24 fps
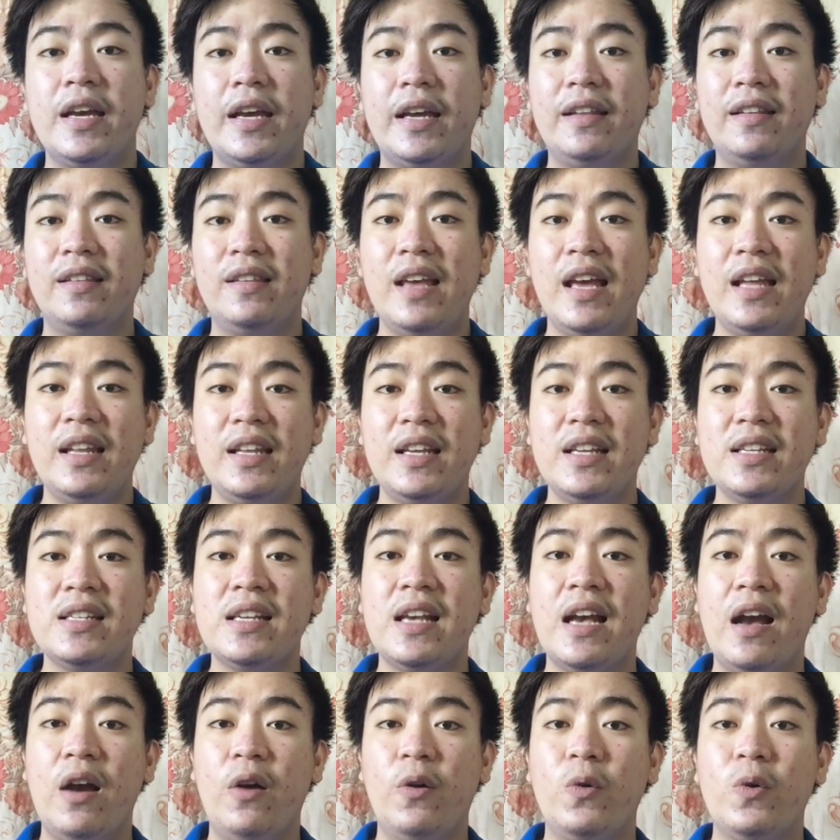And that is
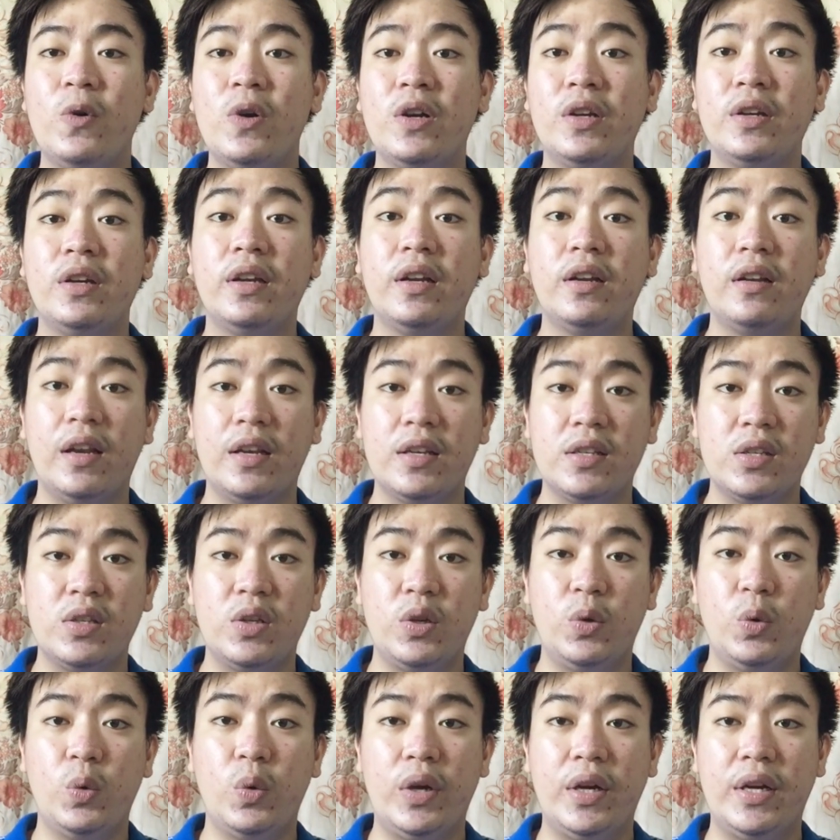how the
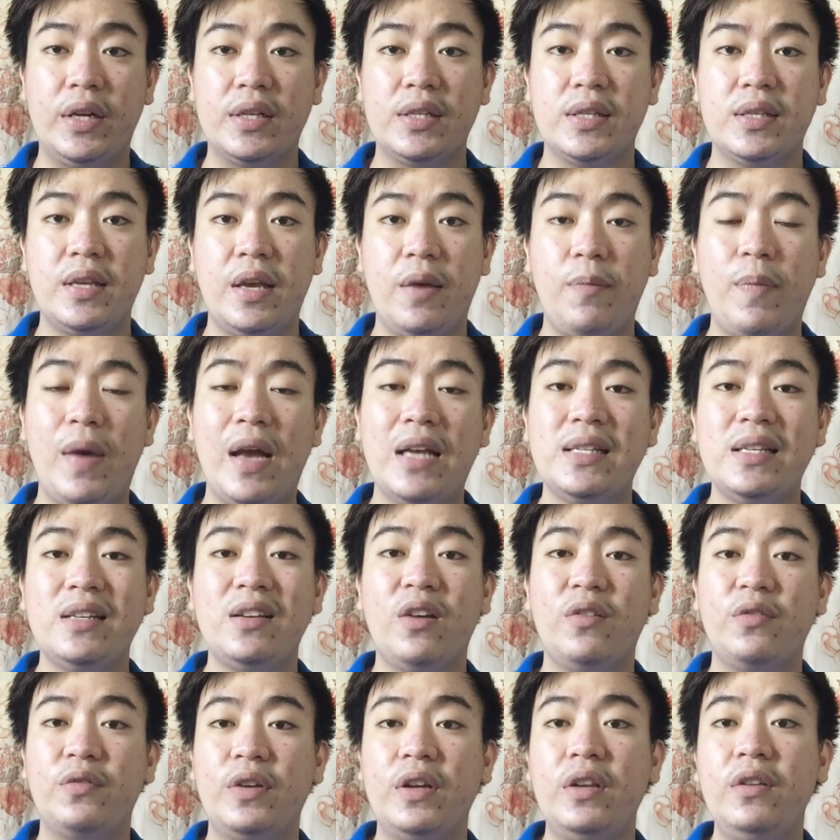cluster works, a
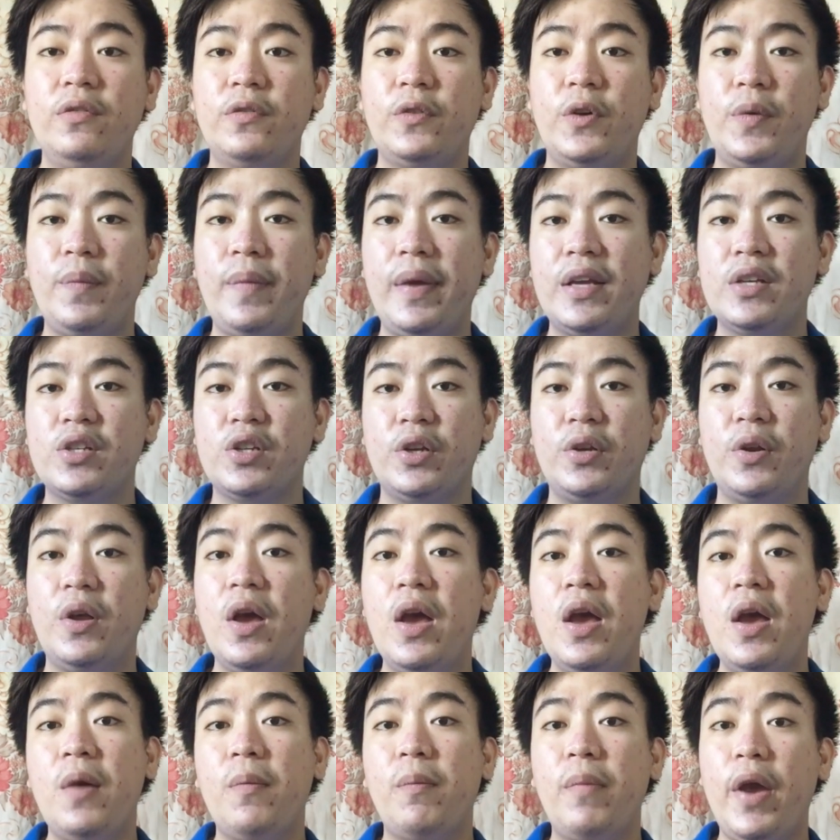passing of information
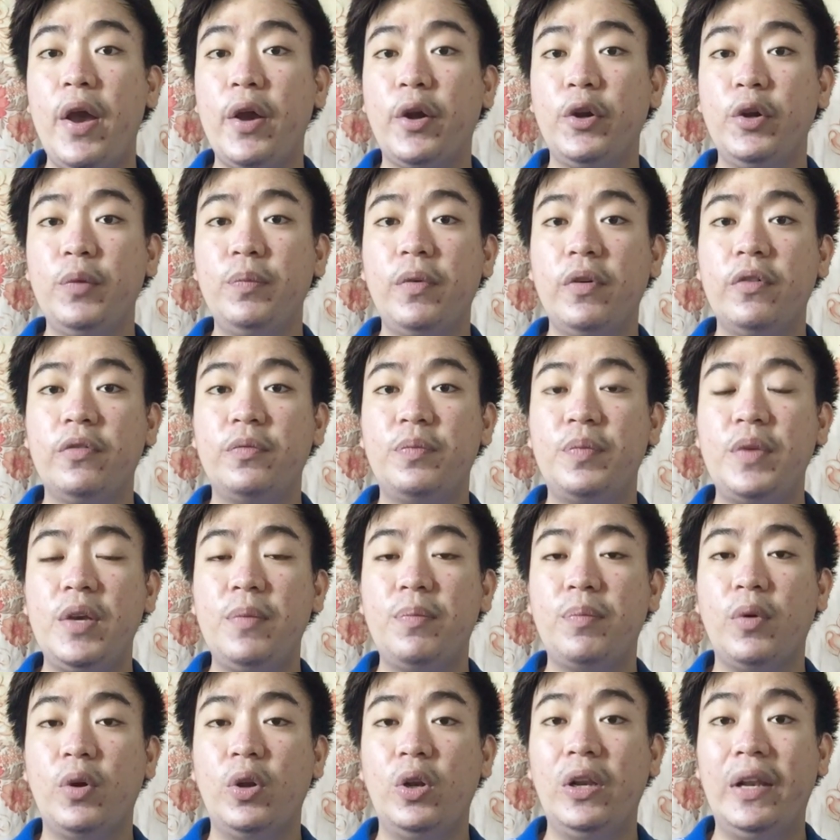by a group of
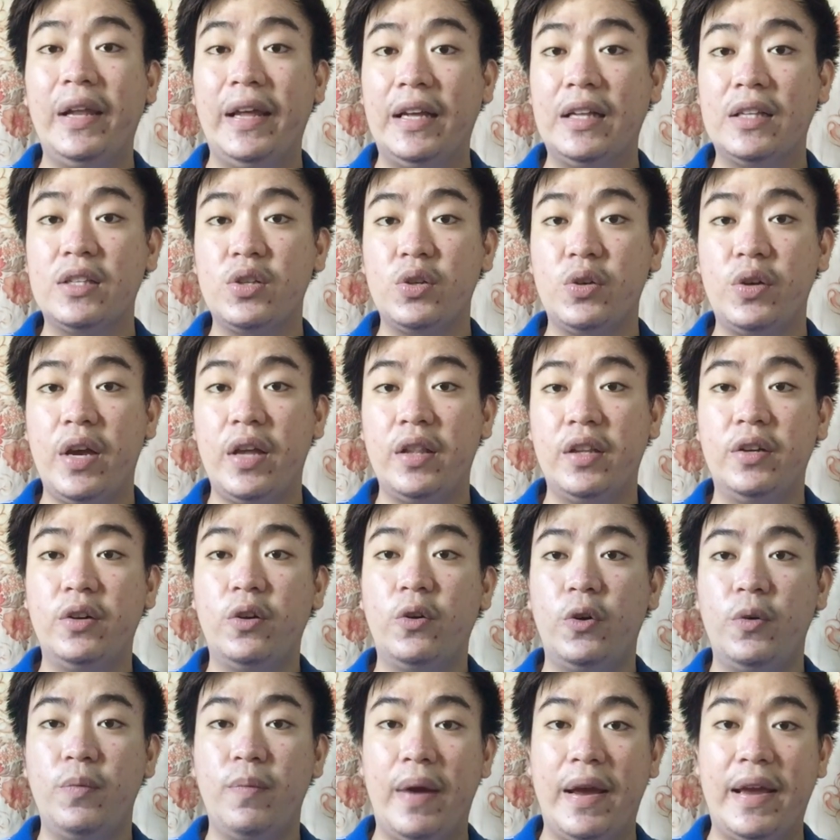people linked together
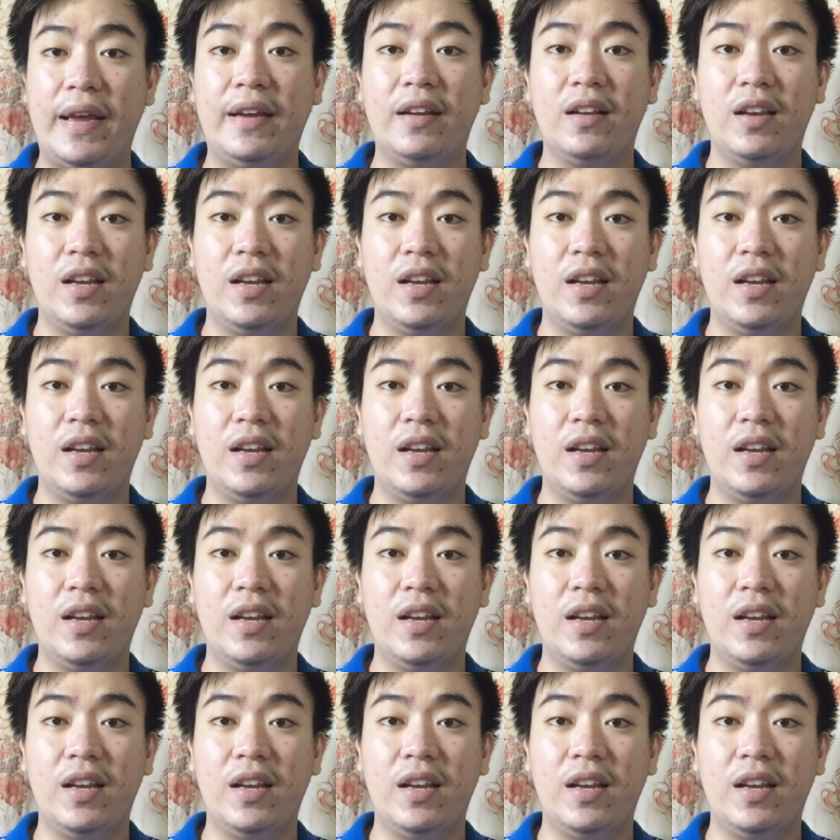or by a